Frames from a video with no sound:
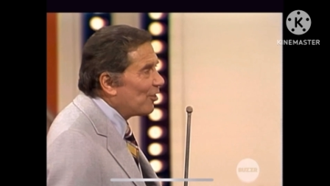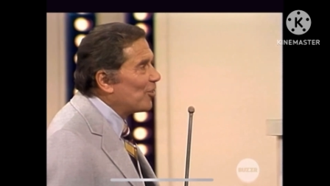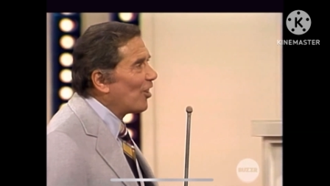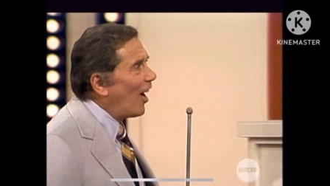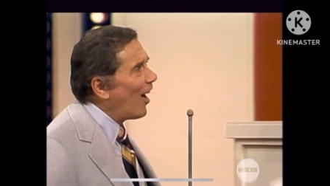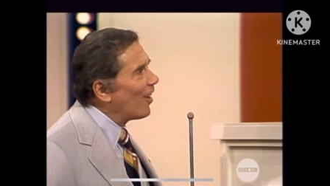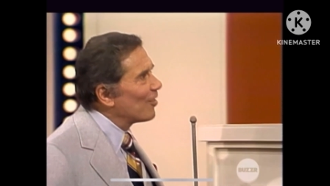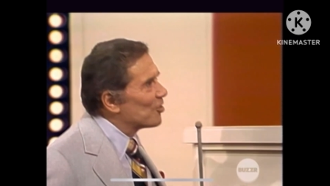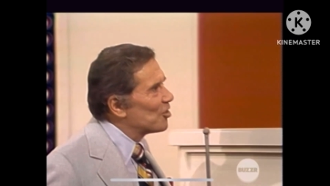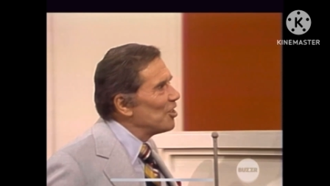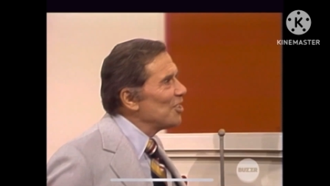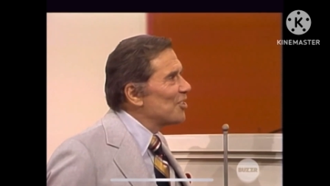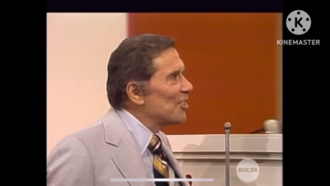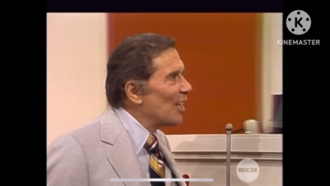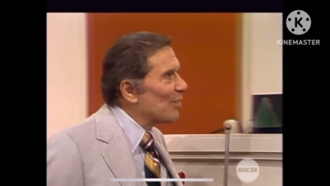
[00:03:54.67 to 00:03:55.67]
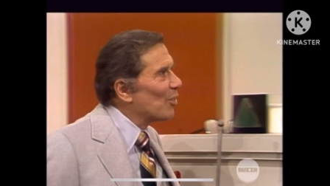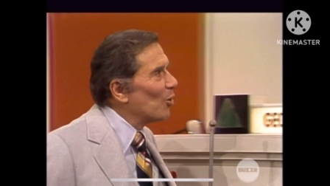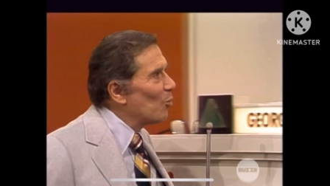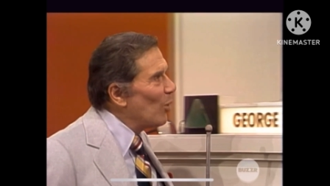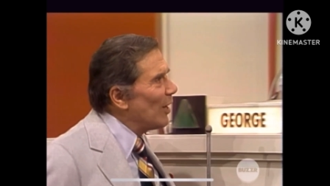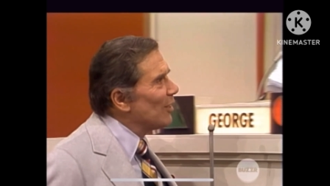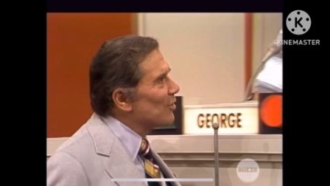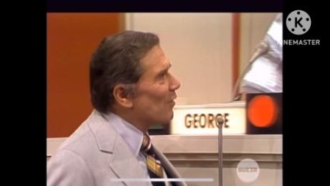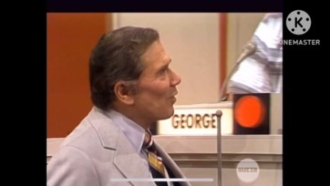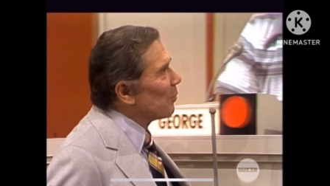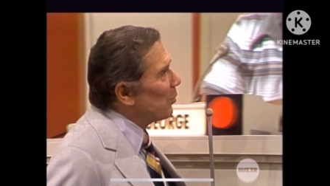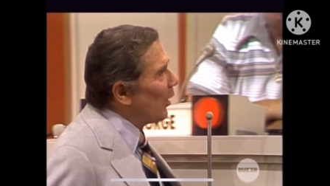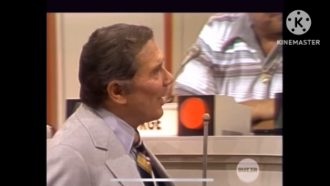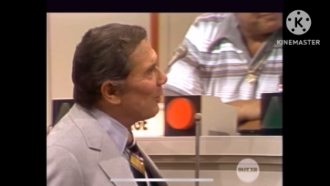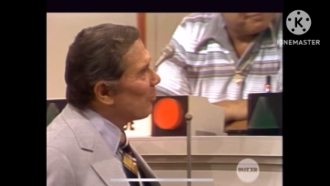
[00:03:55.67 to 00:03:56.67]
Charles, she said the wings of the
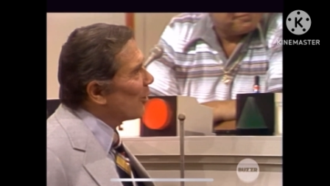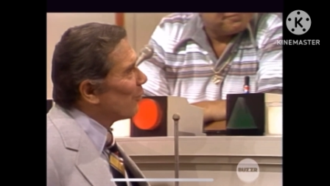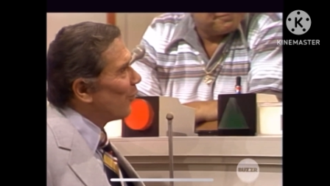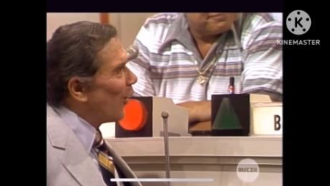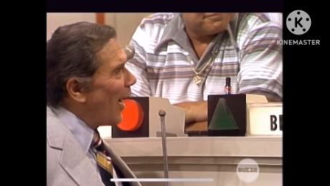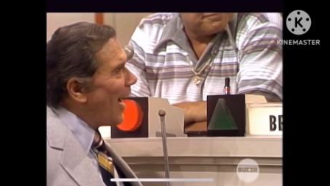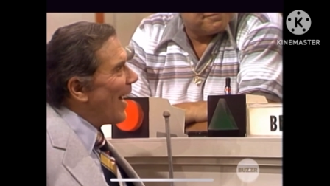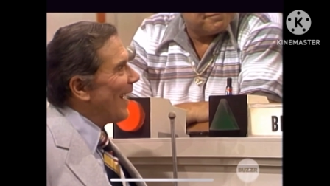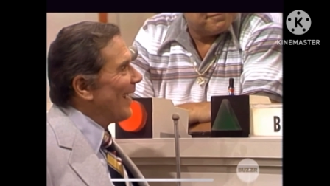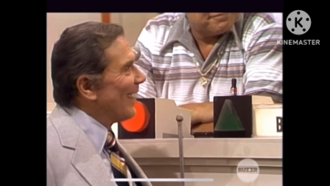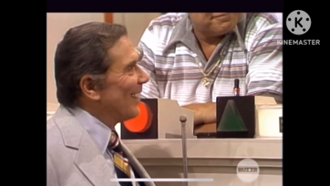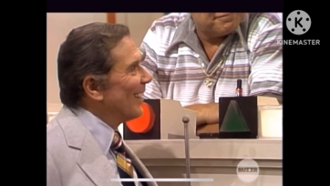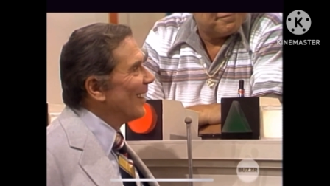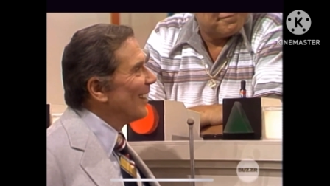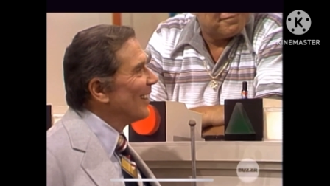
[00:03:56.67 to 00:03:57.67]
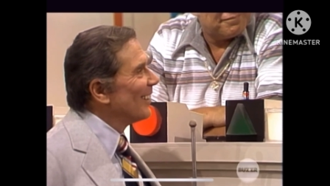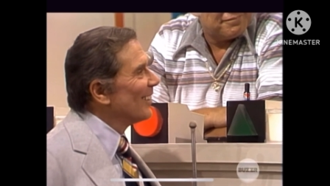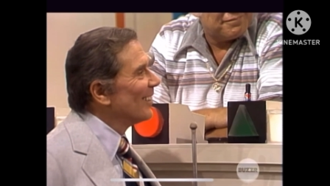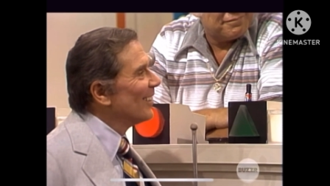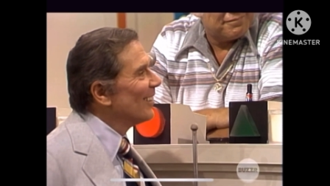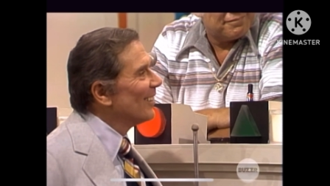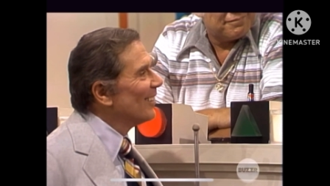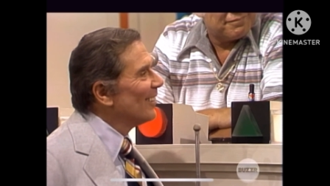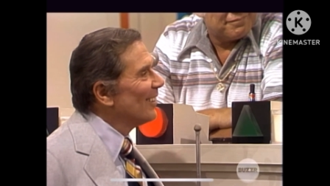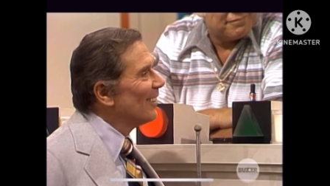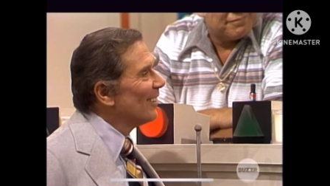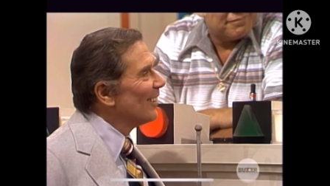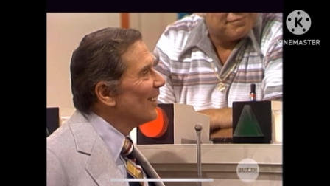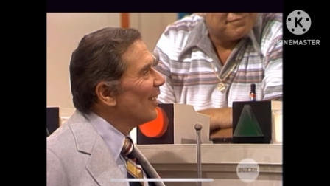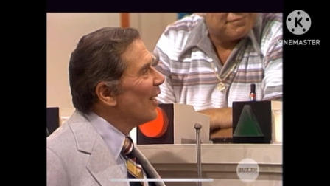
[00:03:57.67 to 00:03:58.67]
plane were fried. I said they were
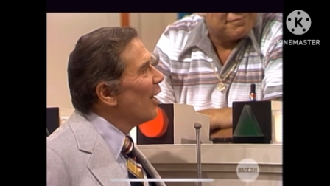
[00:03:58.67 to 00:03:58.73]
flapping.